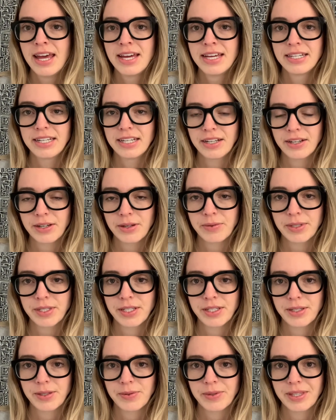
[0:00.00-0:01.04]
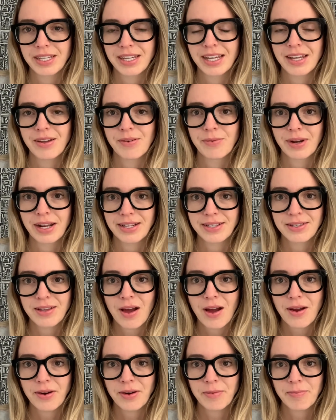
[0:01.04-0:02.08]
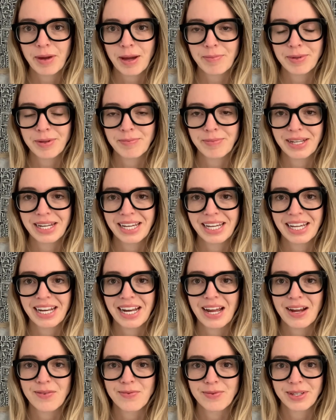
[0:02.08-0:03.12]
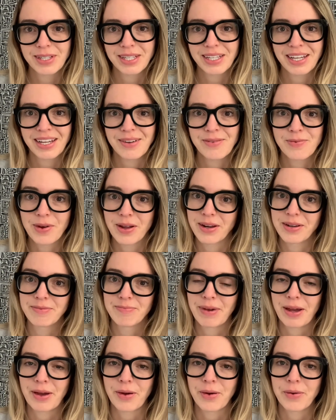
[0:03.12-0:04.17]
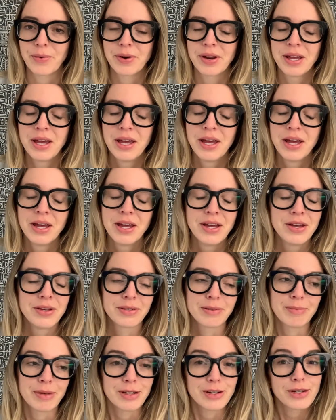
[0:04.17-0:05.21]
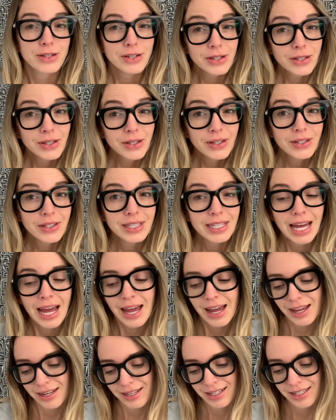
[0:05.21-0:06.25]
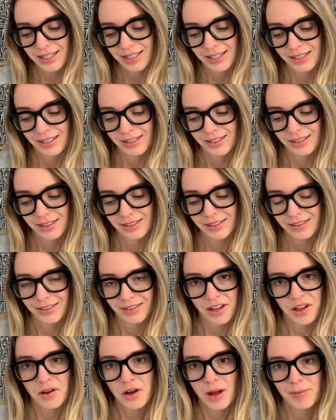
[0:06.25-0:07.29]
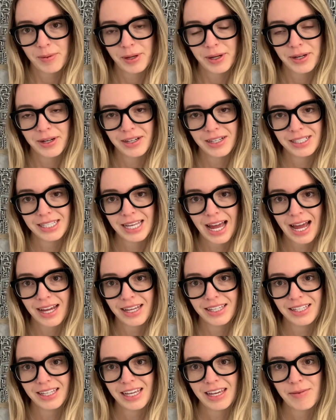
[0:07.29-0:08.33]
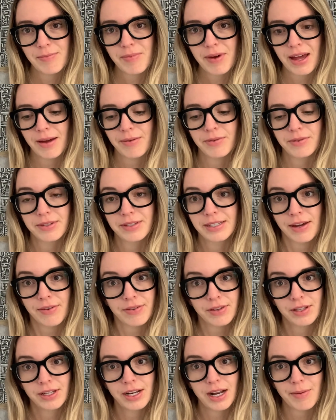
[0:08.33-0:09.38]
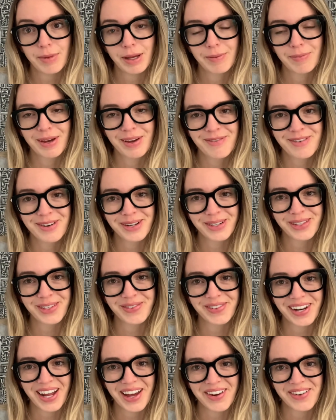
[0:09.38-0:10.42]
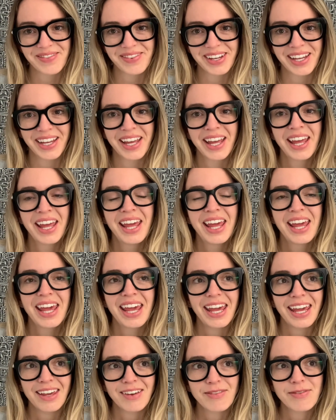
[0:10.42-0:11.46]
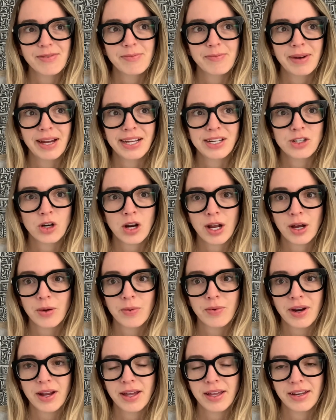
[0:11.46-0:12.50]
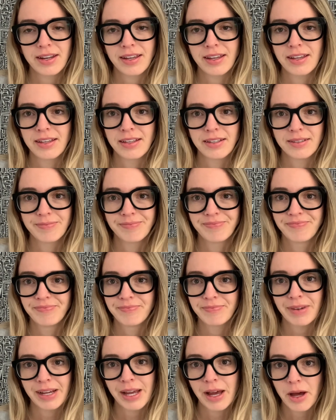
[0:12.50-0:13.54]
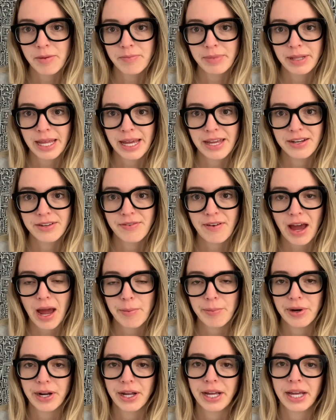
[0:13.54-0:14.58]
Didn't know what to do with it. When I saw her peplum in it, I really wanted my own. So I'm not sure that I'll copy her exactly, but I will definitely not make my first one out of it. If my trial run in my unplanned fabric